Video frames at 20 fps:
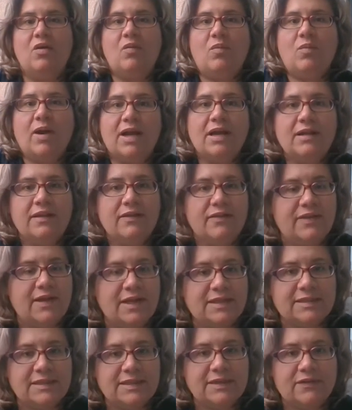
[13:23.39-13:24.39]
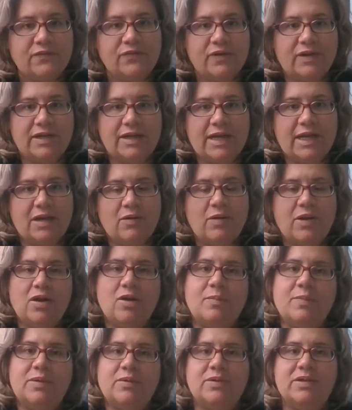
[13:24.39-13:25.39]
Well, that's it for now. I hope
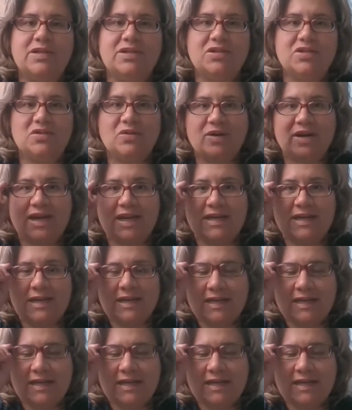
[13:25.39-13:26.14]
you enjoyed